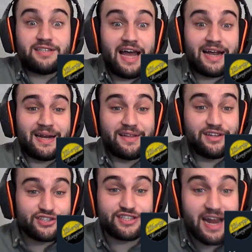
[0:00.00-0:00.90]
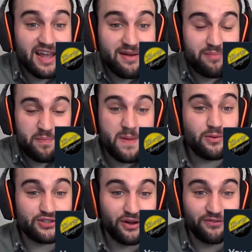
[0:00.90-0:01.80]
Exactly, they just said it. Really
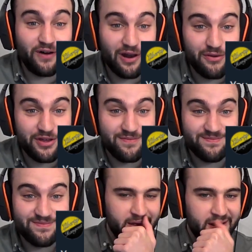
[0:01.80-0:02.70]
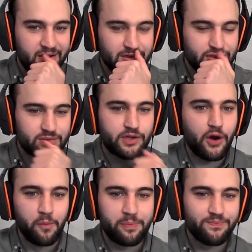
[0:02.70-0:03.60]
people still follow them. Let's do some
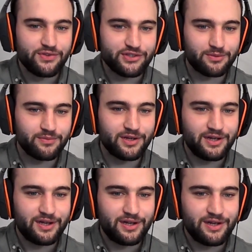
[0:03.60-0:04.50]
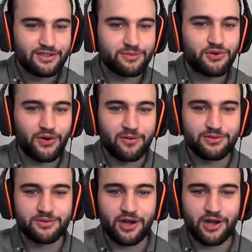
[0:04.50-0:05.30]
cope. Some cope.